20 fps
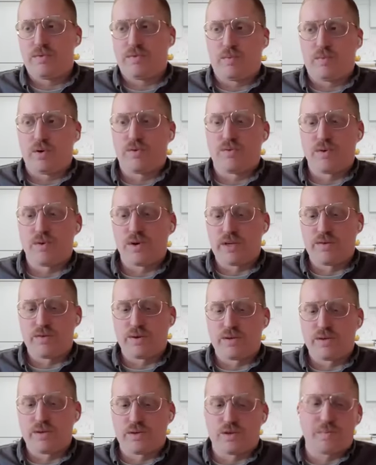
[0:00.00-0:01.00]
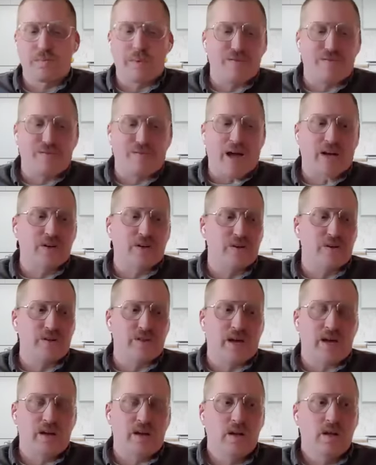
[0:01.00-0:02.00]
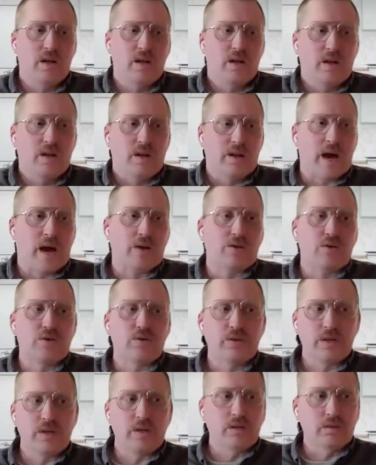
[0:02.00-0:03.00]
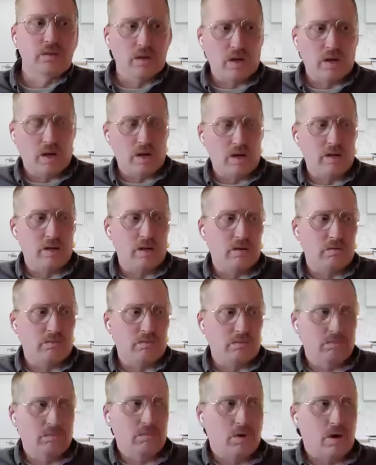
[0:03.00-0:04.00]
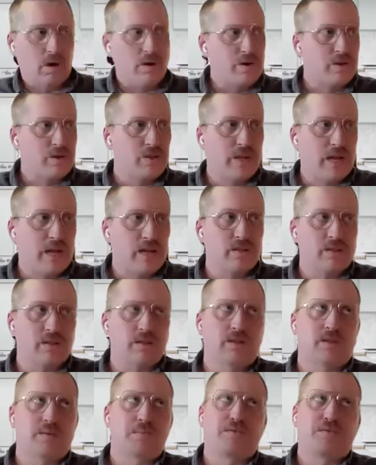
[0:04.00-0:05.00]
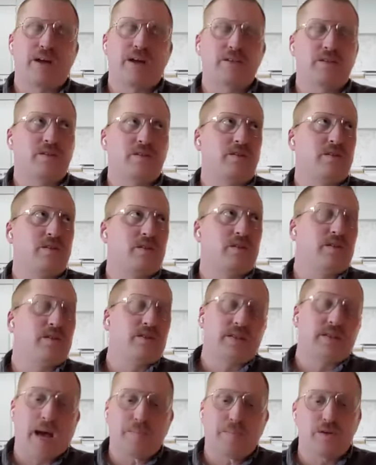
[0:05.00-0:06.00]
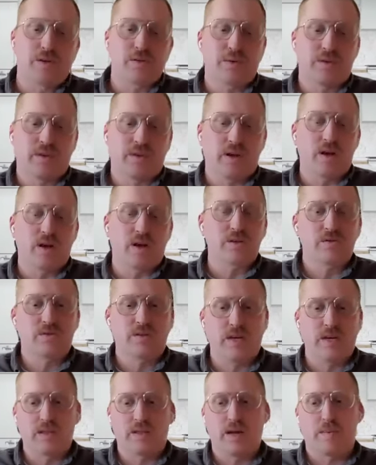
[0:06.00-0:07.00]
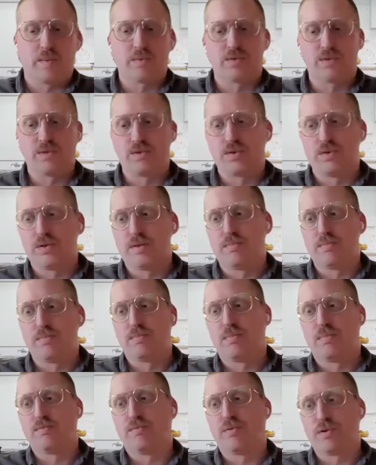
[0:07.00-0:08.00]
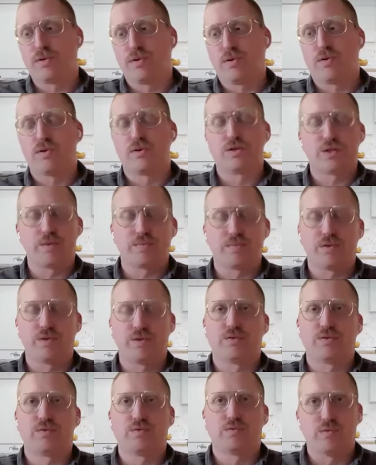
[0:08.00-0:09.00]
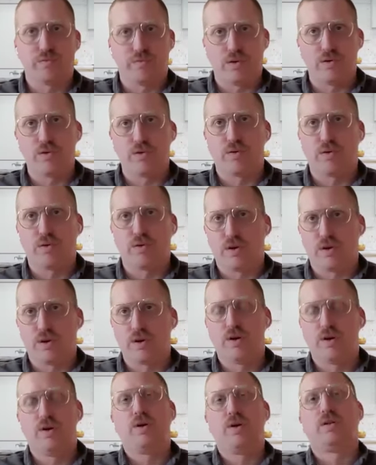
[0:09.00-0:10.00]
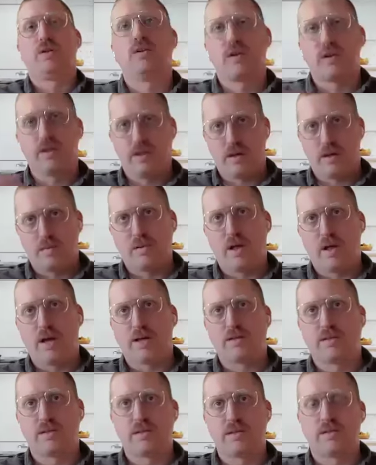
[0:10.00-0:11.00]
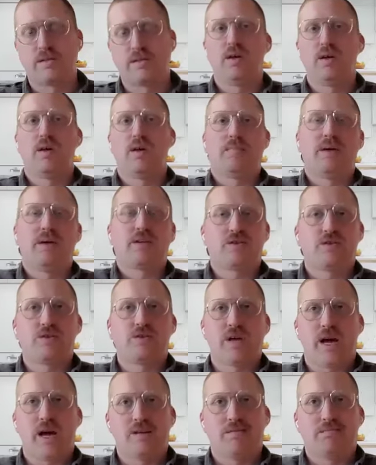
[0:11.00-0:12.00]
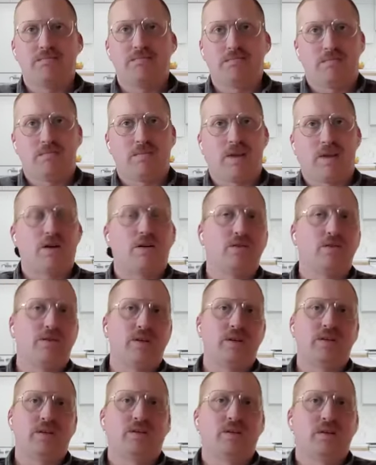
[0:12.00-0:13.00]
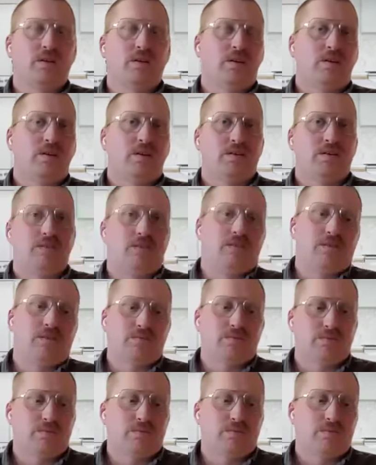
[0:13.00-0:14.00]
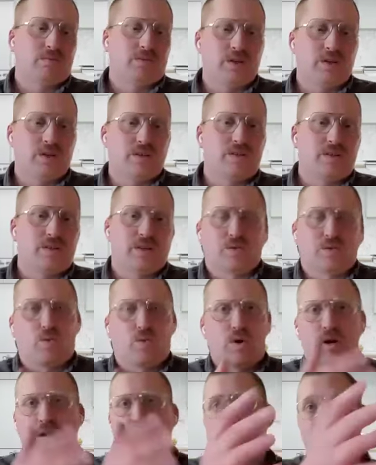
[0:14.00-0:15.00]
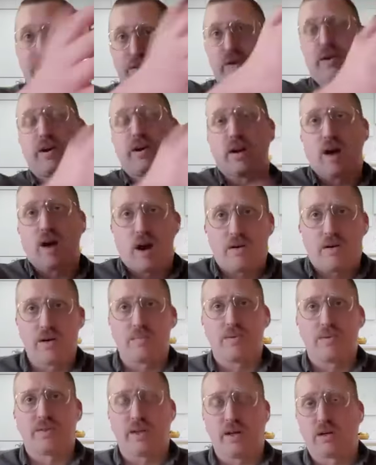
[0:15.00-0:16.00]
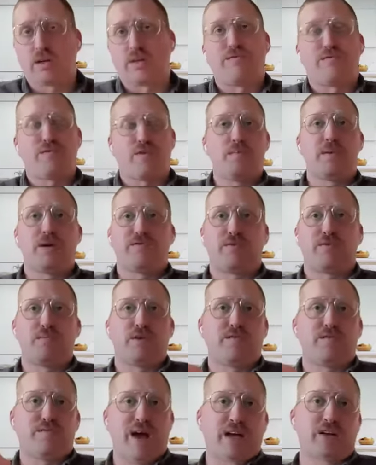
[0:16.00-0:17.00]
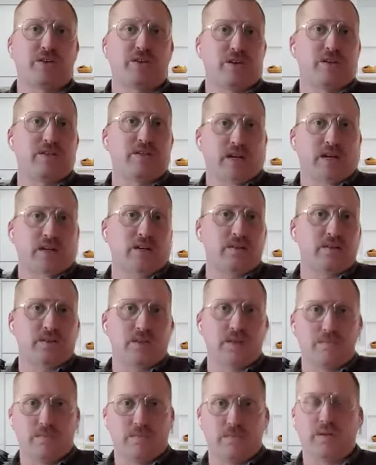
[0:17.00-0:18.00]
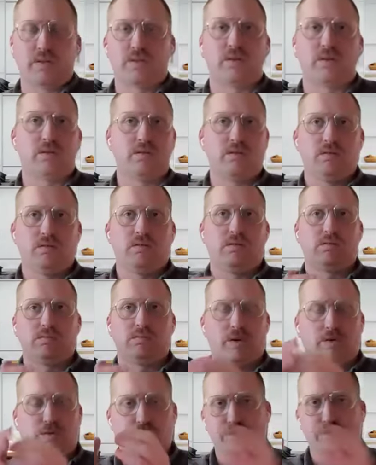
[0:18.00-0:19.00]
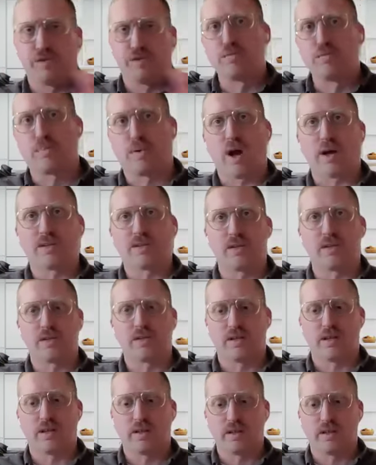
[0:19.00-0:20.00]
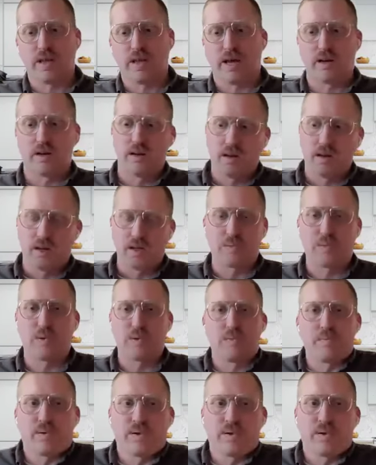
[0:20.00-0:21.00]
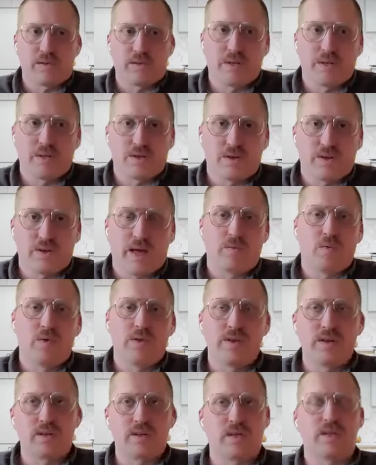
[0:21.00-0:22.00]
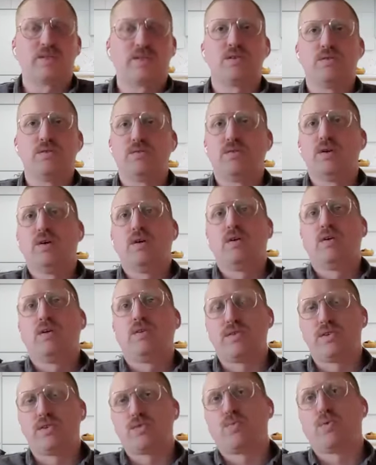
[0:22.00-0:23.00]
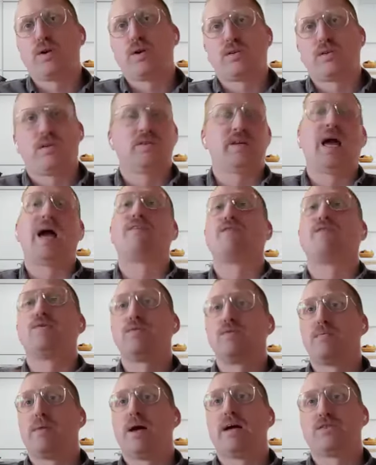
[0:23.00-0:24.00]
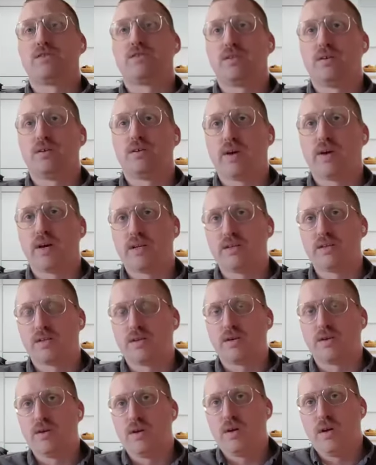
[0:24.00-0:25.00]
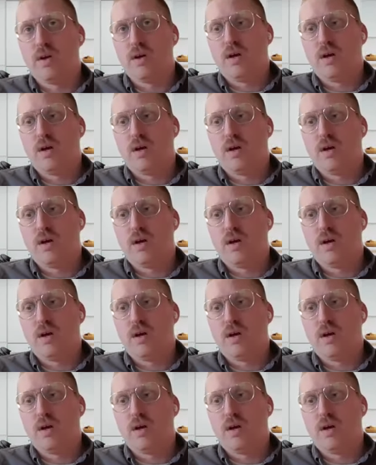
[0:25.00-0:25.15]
we're really resourced by a factory that not only understands this and provides us these adapters, but they also take the opportunity before the order is shipped to you to review the order, look at the appliances, make sure that not only does this work in theory on our end, but they'll confirm it from their factory technical team. There's a review process that is put in place to make sure that when this hits you, this works as everyone imagined it, right? So